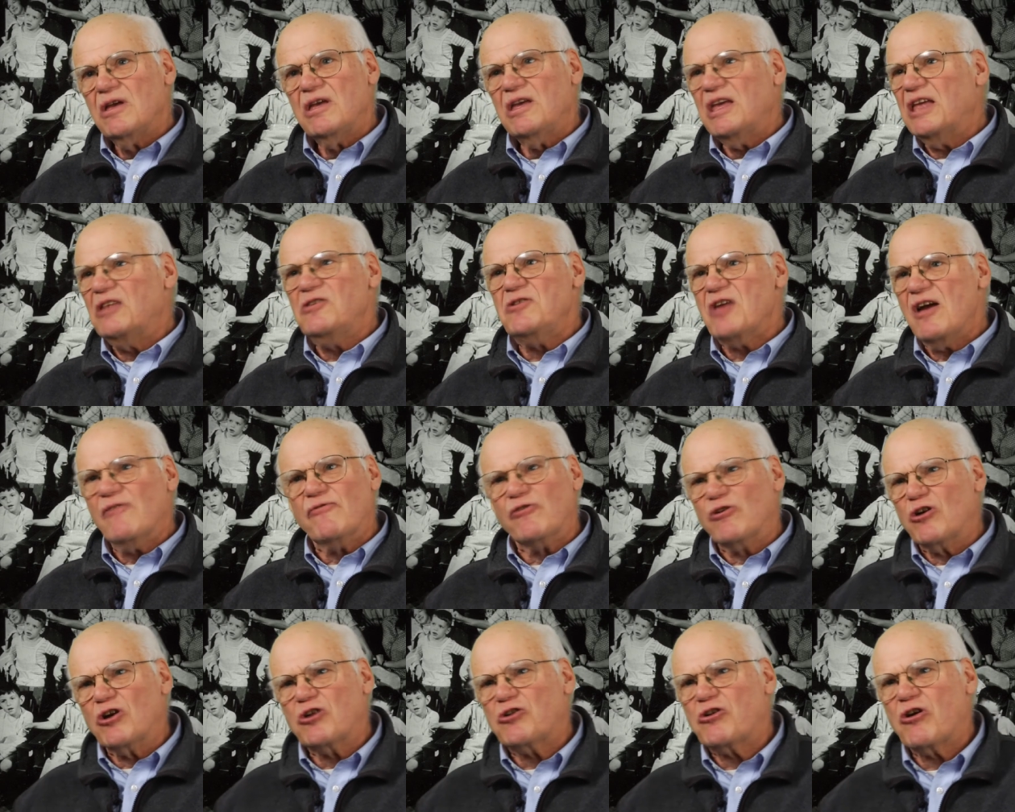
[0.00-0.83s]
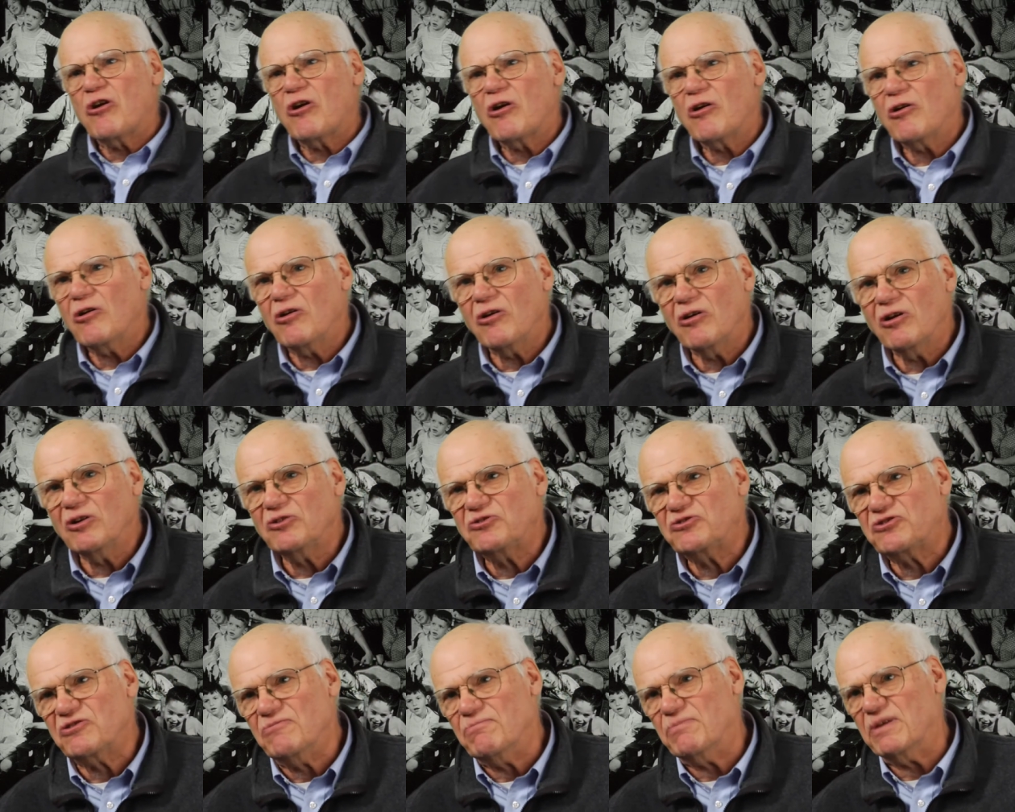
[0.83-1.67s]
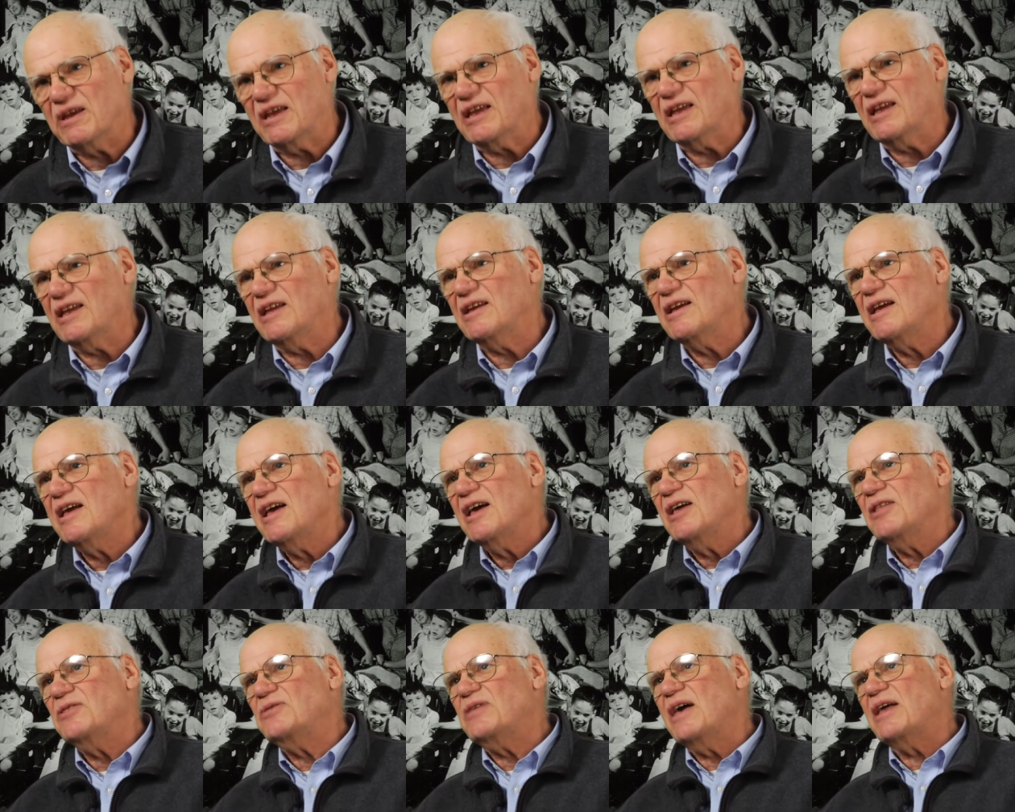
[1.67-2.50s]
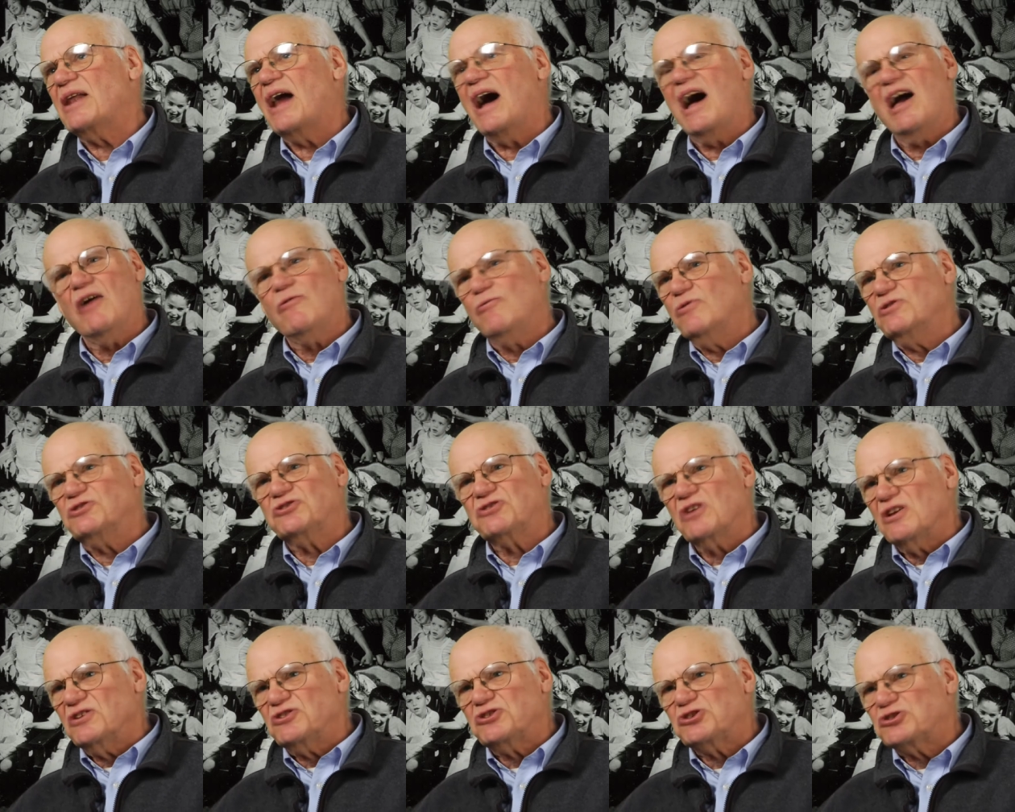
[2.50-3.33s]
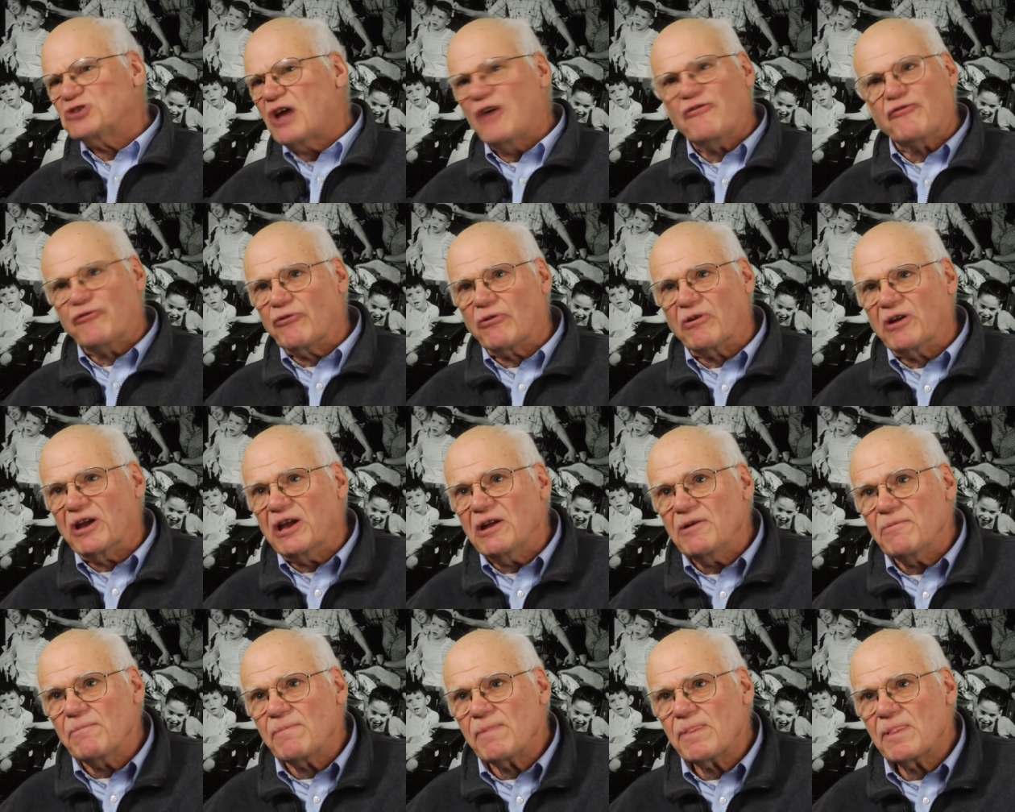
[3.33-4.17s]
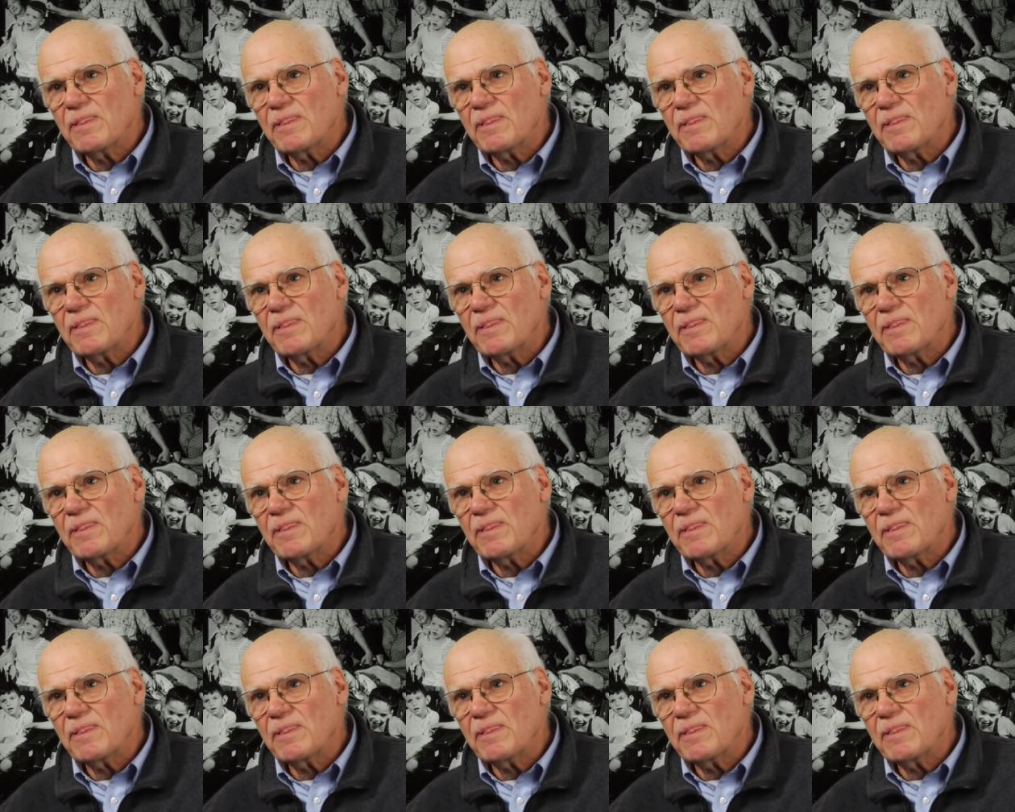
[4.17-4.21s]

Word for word: It never occurred to me that I was suffering